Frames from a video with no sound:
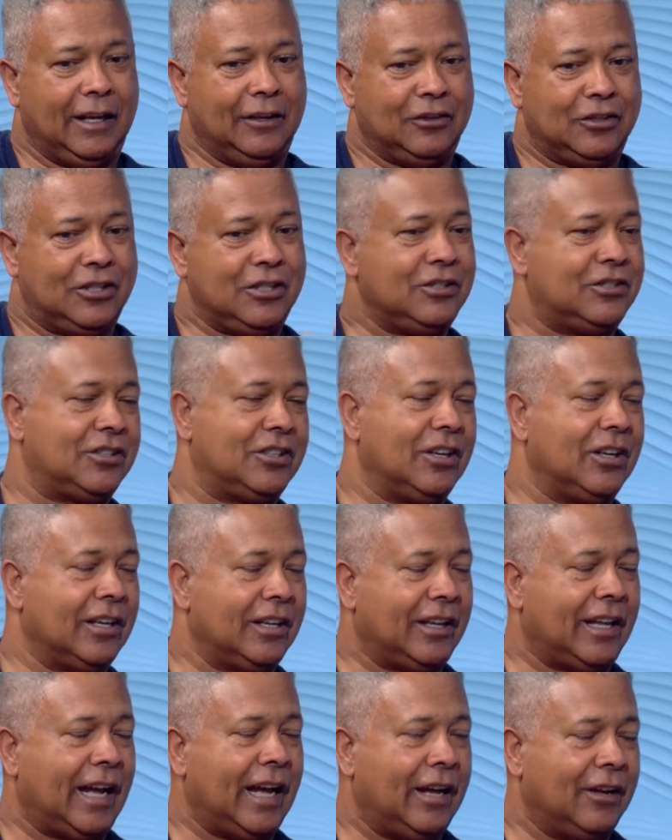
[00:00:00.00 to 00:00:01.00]
and she's still
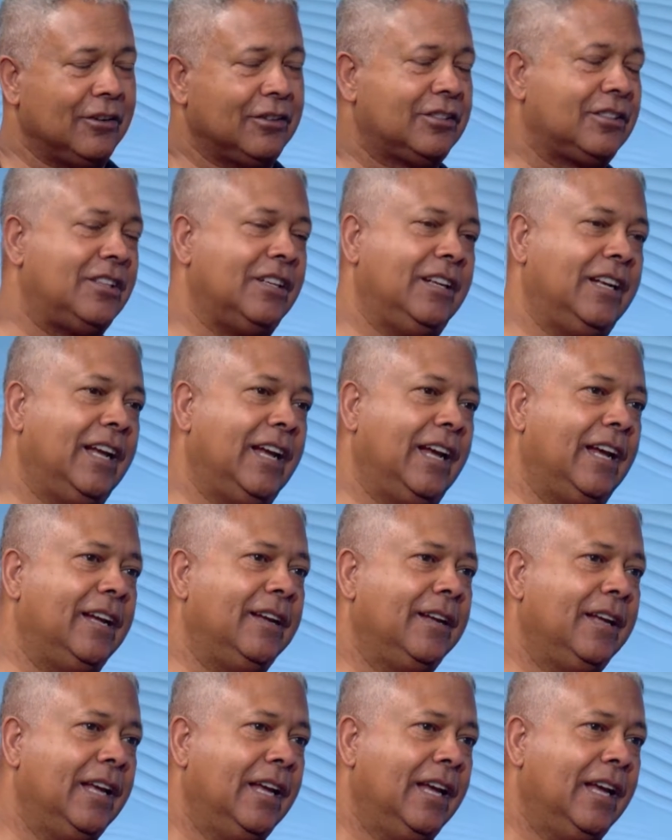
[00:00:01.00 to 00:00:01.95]
in the house today.